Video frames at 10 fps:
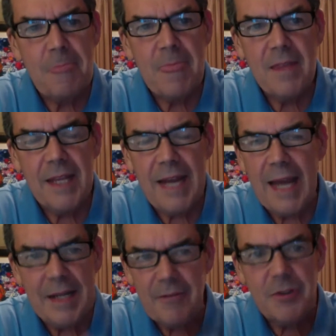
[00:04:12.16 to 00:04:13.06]
that I'd
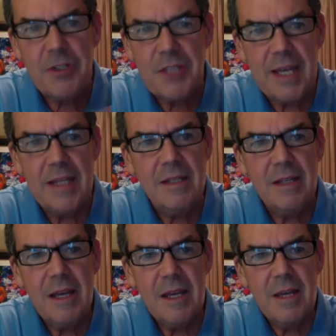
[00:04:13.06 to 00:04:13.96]
never seen
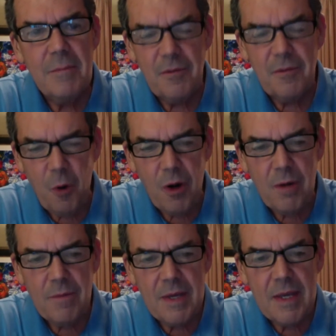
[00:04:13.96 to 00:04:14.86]
before,
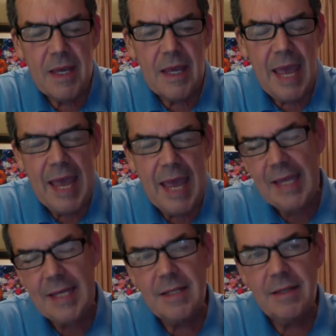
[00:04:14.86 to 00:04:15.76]

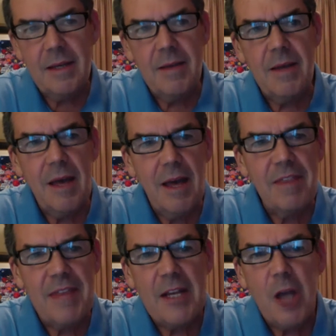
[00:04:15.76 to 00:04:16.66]
and a
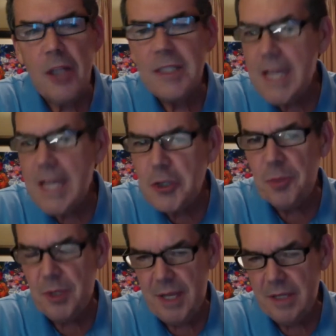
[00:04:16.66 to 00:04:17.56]
thing called
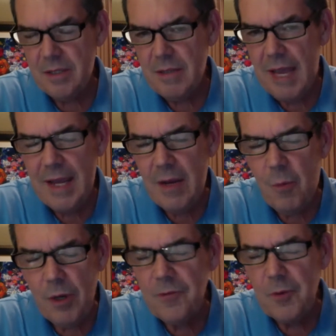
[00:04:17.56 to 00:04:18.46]
teachableness. I had a
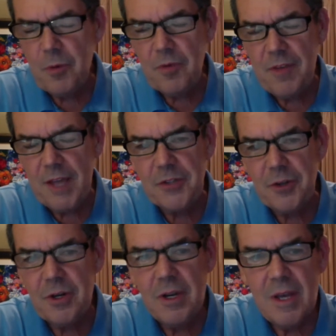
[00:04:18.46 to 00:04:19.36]
wonderful
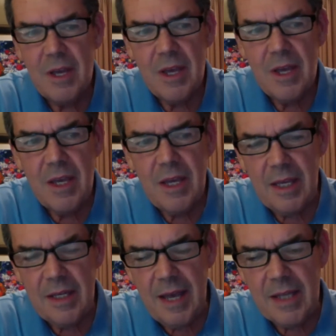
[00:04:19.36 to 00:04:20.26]
professor
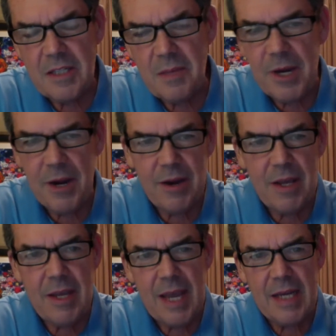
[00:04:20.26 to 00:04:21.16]
in seminary,
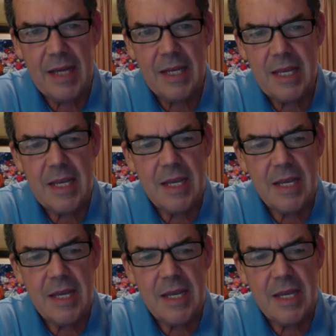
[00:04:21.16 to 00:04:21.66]
and he